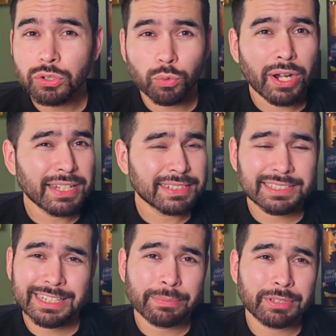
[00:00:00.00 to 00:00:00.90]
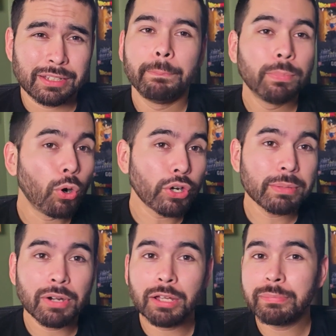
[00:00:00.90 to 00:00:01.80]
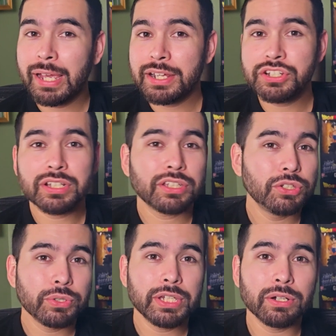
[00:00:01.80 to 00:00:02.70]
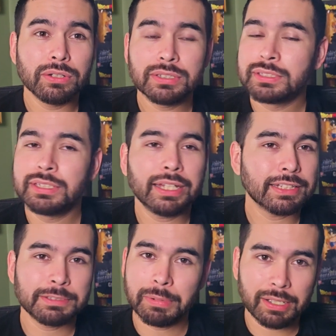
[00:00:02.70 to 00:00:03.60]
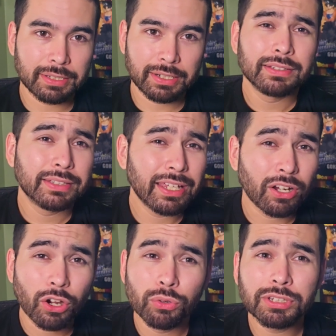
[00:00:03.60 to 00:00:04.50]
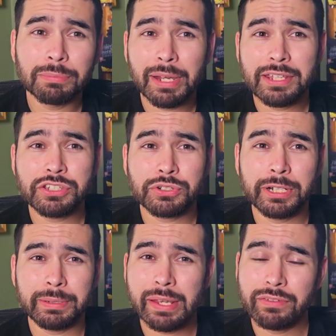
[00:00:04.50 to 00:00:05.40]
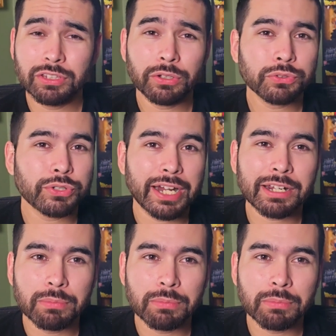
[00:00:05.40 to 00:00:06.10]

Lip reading: why is it slept on? Pokemon, Magic, Yu-Gi-Oh! Take the spotlight. They own the mainstream even though Dragon